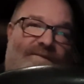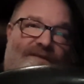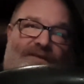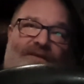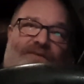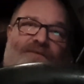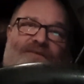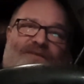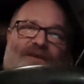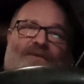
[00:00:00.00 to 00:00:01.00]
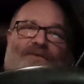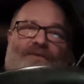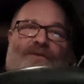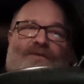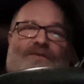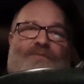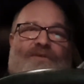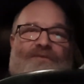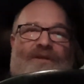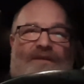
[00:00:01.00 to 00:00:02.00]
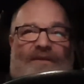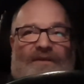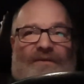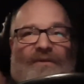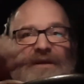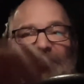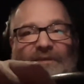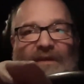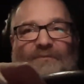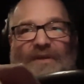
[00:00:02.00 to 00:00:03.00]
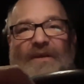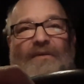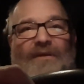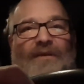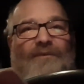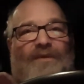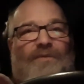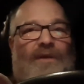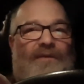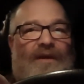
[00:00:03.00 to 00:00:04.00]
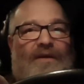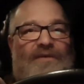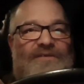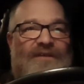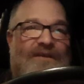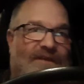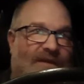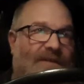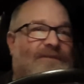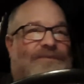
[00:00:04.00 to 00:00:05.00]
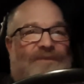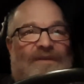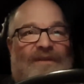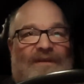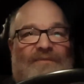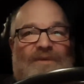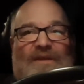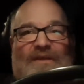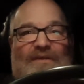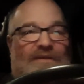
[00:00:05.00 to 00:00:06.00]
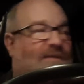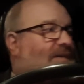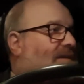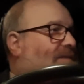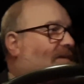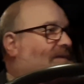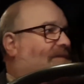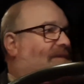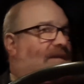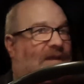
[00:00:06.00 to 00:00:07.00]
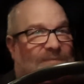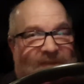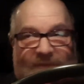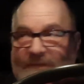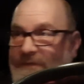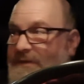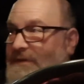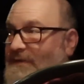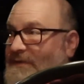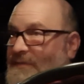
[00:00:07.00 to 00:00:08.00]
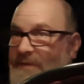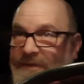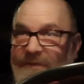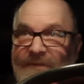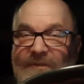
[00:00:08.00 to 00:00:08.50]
I could stay out longer, but really, you know, after I've been out here for 12 hours, I don't feel like being out here any longer than I absolutely need to be.